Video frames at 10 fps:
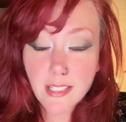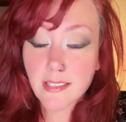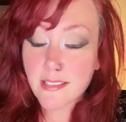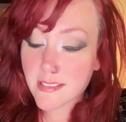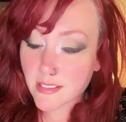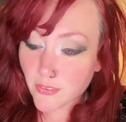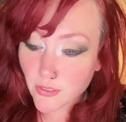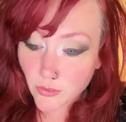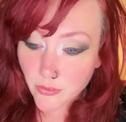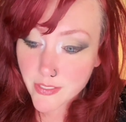It is
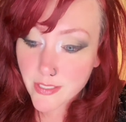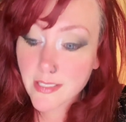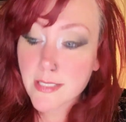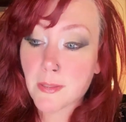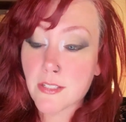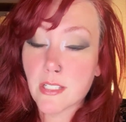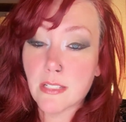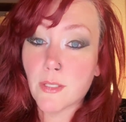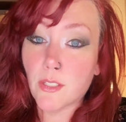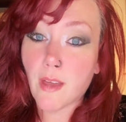difficult,
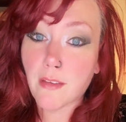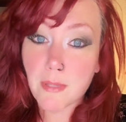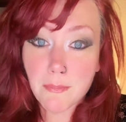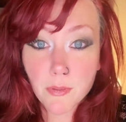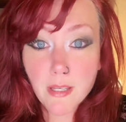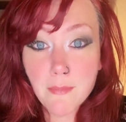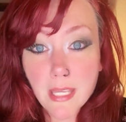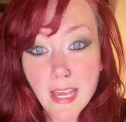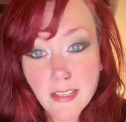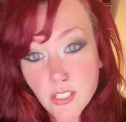especially when you have people
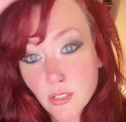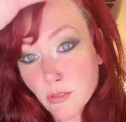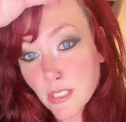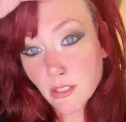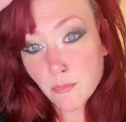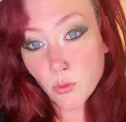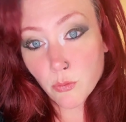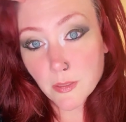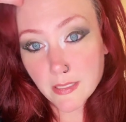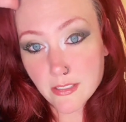coming at you that are
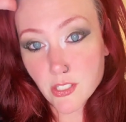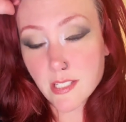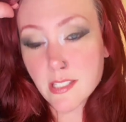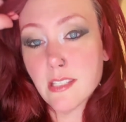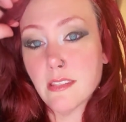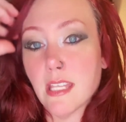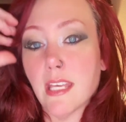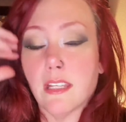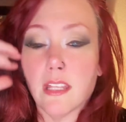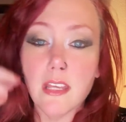more religious
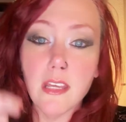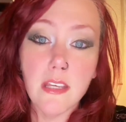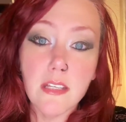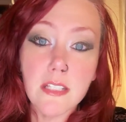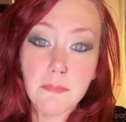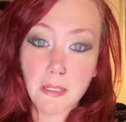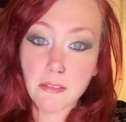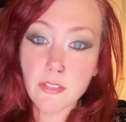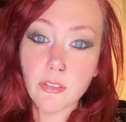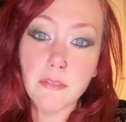than
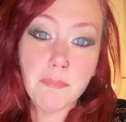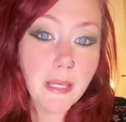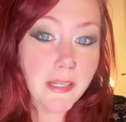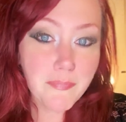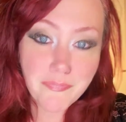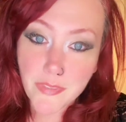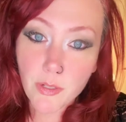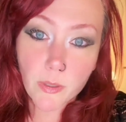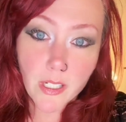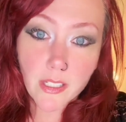spiritual, but
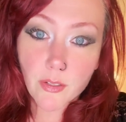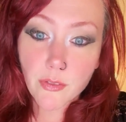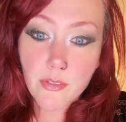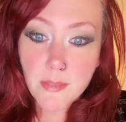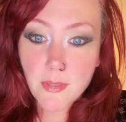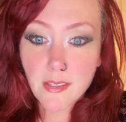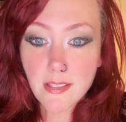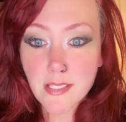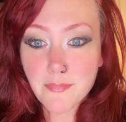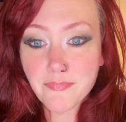we're going to go through some of
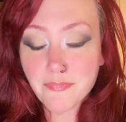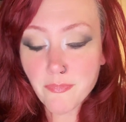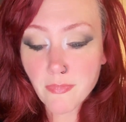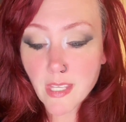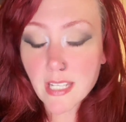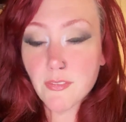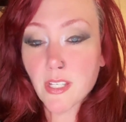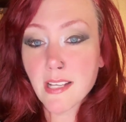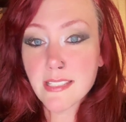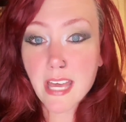this. And if
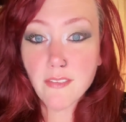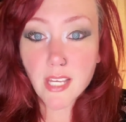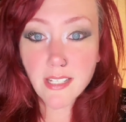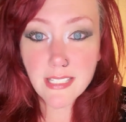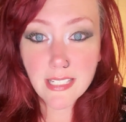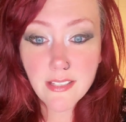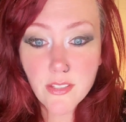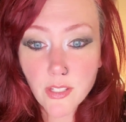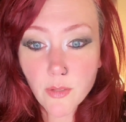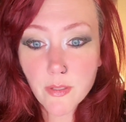you guys have
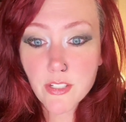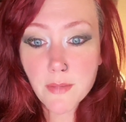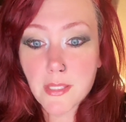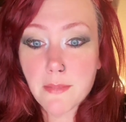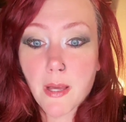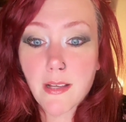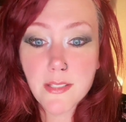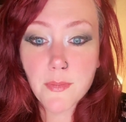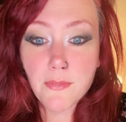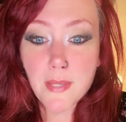ideas or you want to jump in the
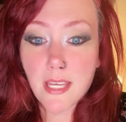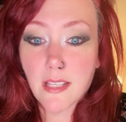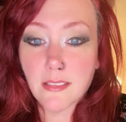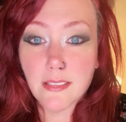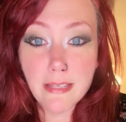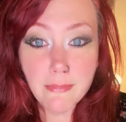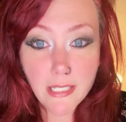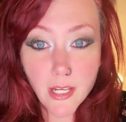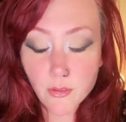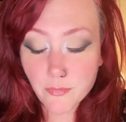box with me, let
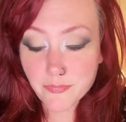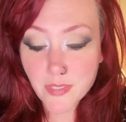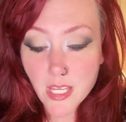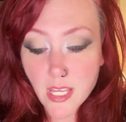me know.